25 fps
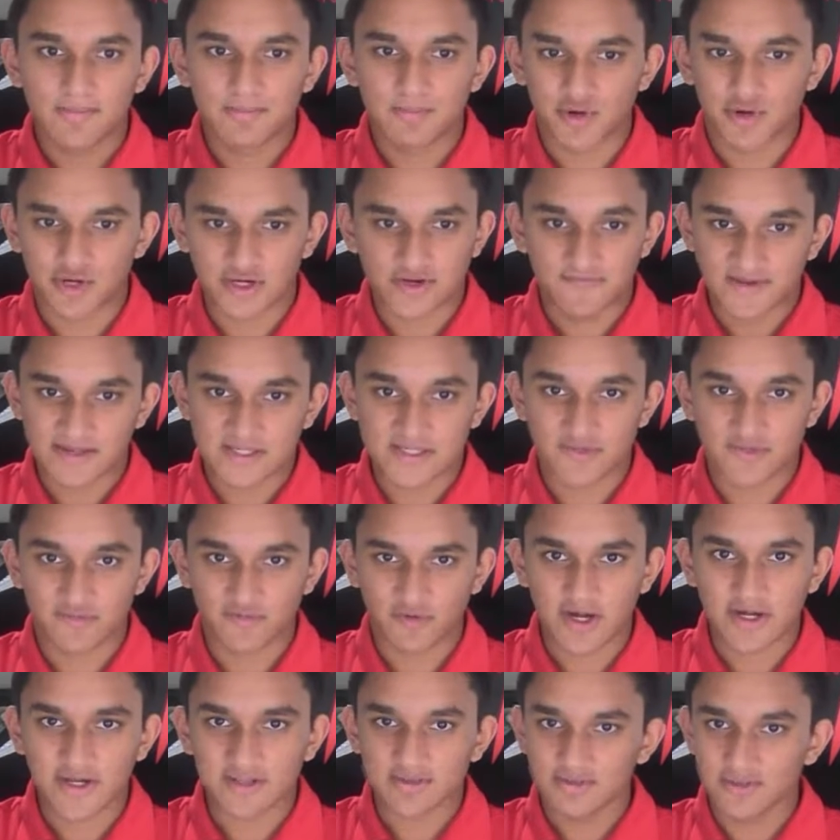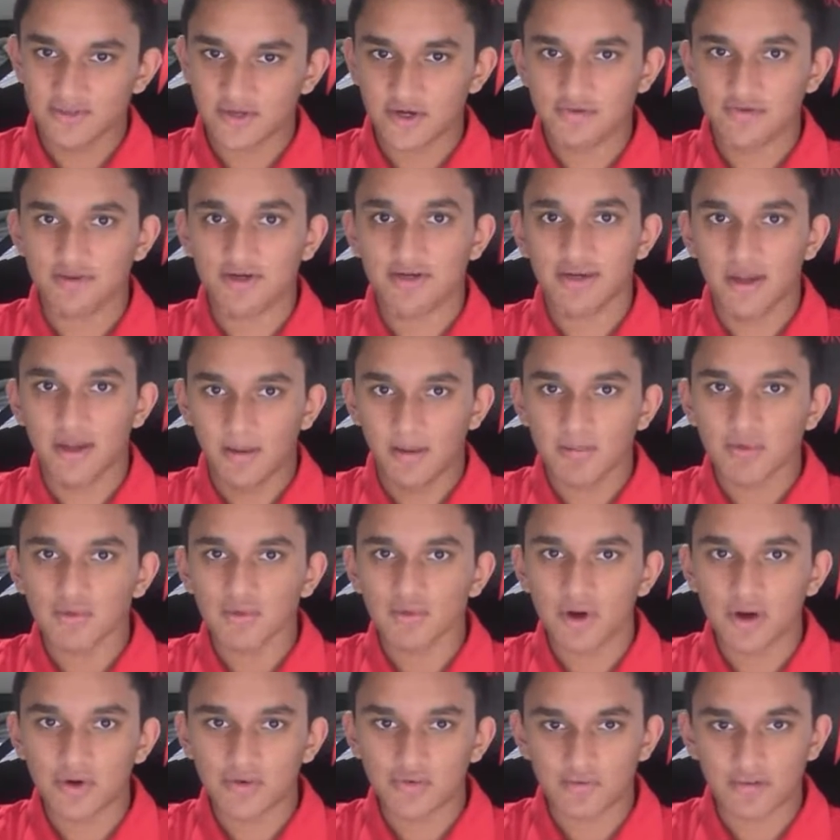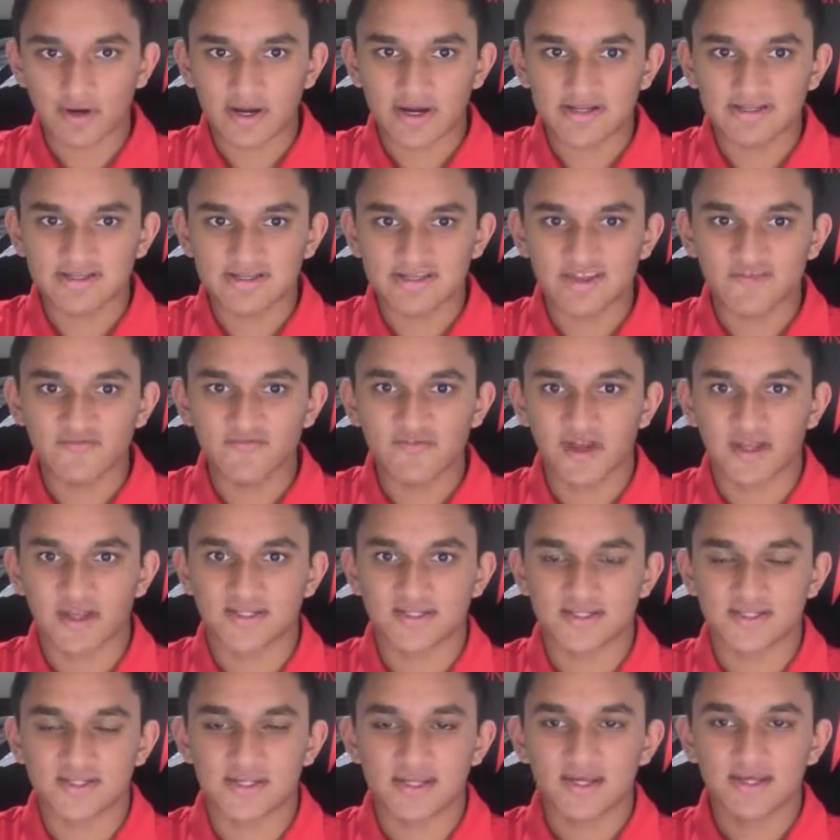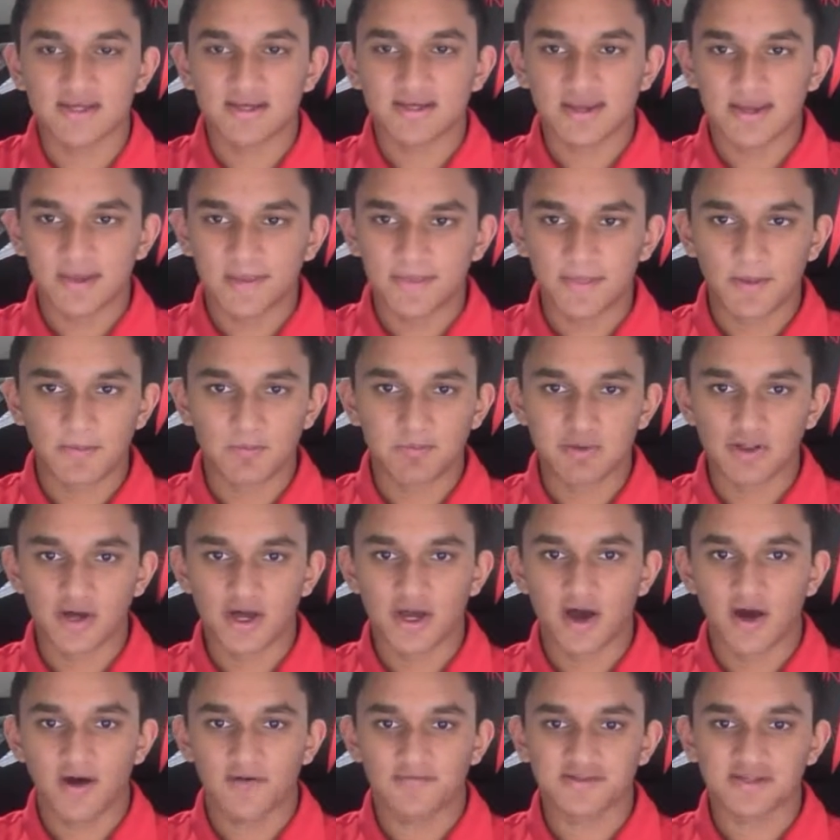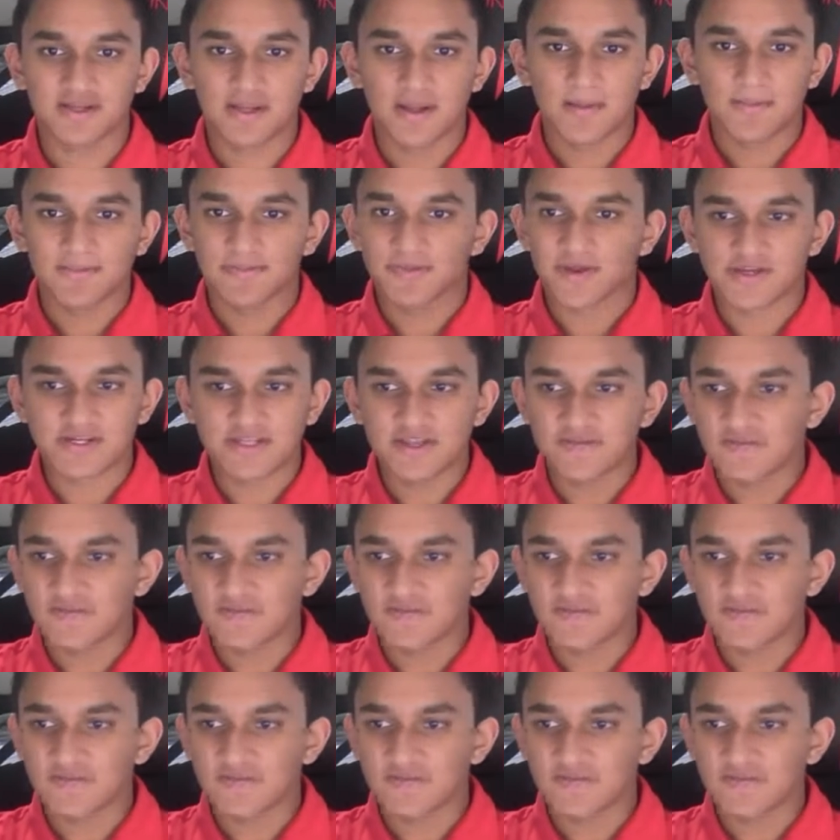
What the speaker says: Per defensive rating, they're the number 1 ranked defense in the playoffs. Their